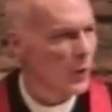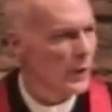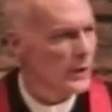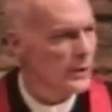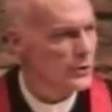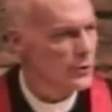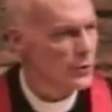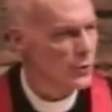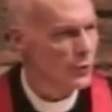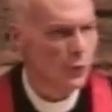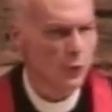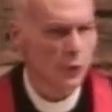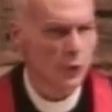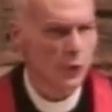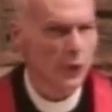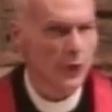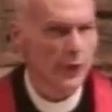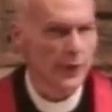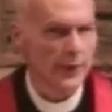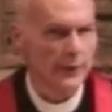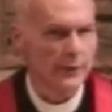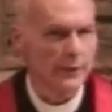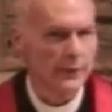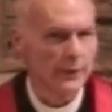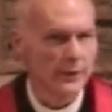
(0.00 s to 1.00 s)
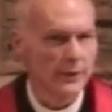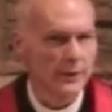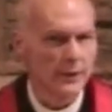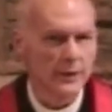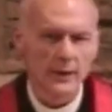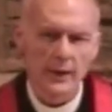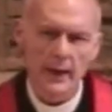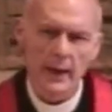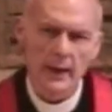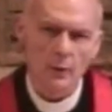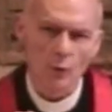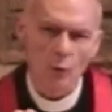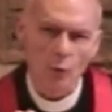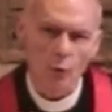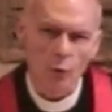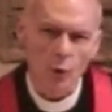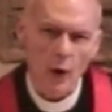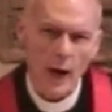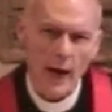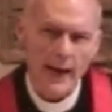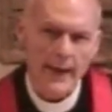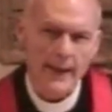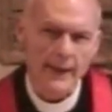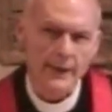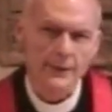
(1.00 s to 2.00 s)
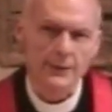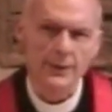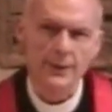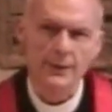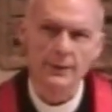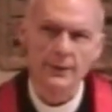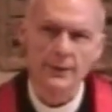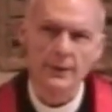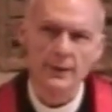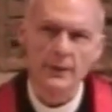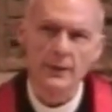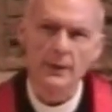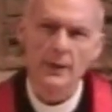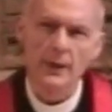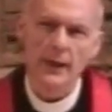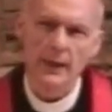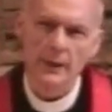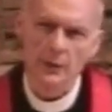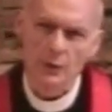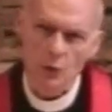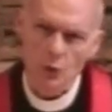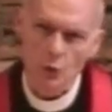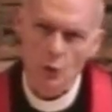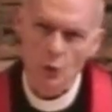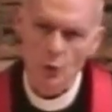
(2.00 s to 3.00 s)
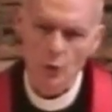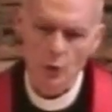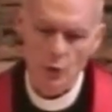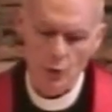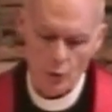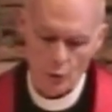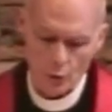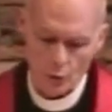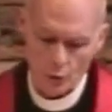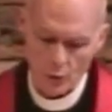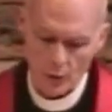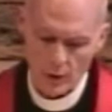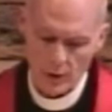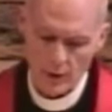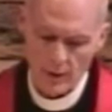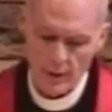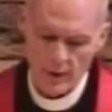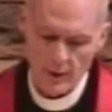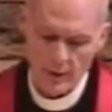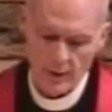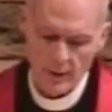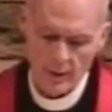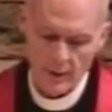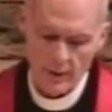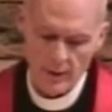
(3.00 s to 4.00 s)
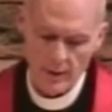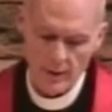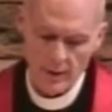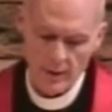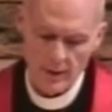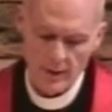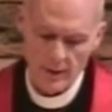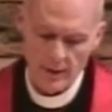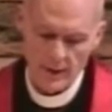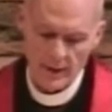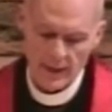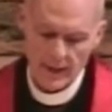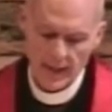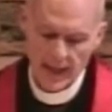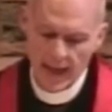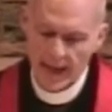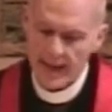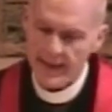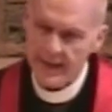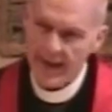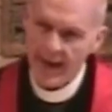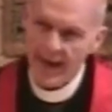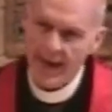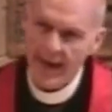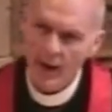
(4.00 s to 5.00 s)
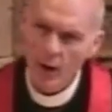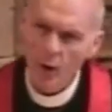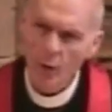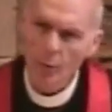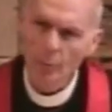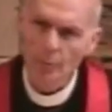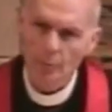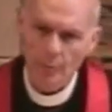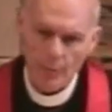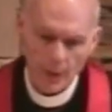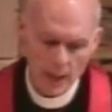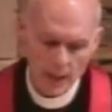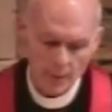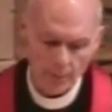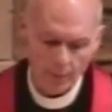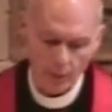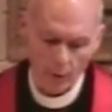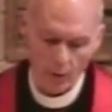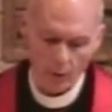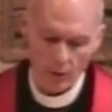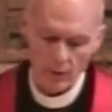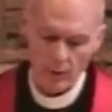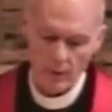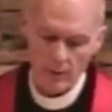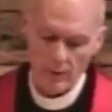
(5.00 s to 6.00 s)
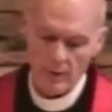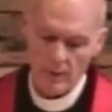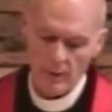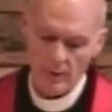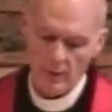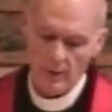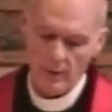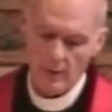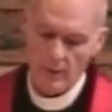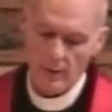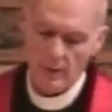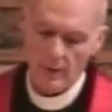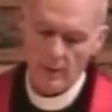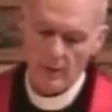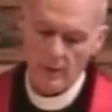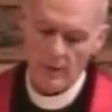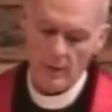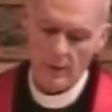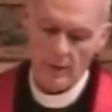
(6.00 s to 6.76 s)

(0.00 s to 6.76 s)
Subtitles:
what is good and right and true, and to help people,